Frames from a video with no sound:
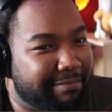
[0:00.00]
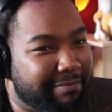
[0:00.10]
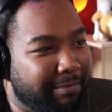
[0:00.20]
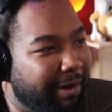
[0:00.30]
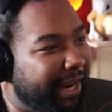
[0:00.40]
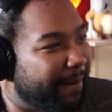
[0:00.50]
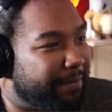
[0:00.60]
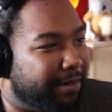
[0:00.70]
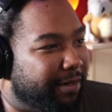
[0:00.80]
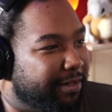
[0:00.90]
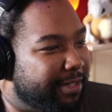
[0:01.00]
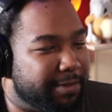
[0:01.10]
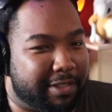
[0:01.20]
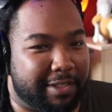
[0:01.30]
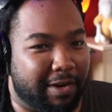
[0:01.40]
what happened to her? She
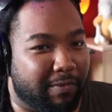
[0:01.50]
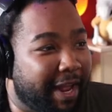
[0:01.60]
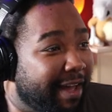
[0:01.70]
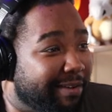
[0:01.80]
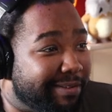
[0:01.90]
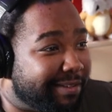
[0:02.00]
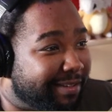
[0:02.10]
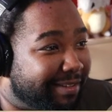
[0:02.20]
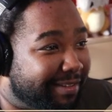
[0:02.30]
was around,